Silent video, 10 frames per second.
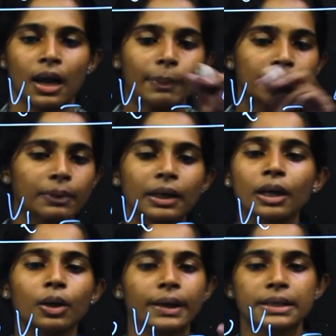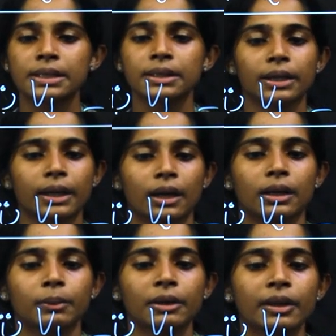so, we have to equation. Here, we
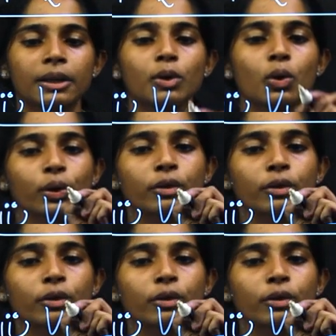have one